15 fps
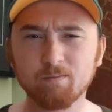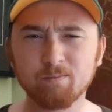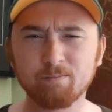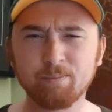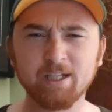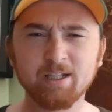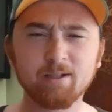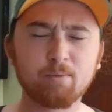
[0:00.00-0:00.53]

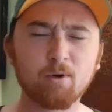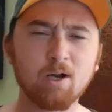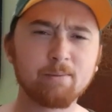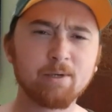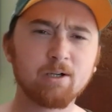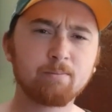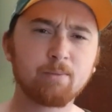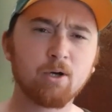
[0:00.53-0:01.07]
being the
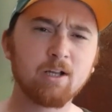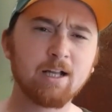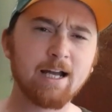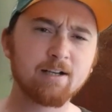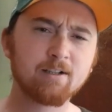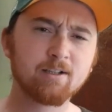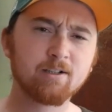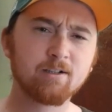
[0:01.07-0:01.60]
primary ball
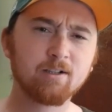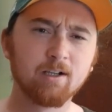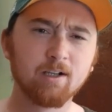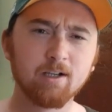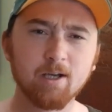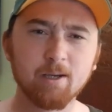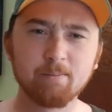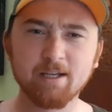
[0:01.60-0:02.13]
handler,
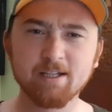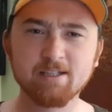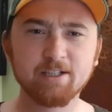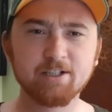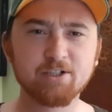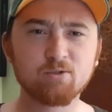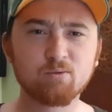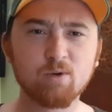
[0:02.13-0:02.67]

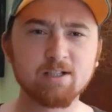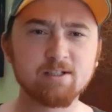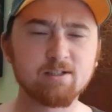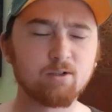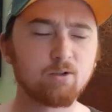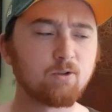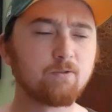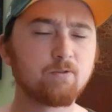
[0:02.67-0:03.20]
basically just runs
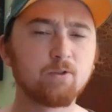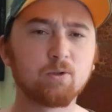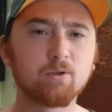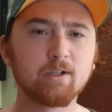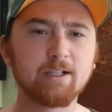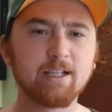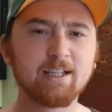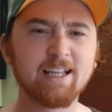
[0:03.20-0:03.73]
the whole floor
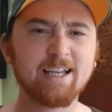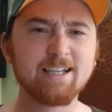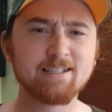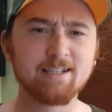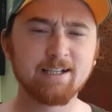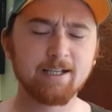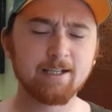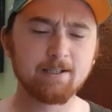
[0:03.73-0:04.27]
and then lays
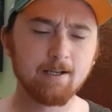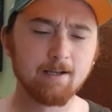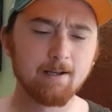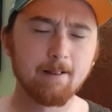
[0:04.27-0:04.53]
it in.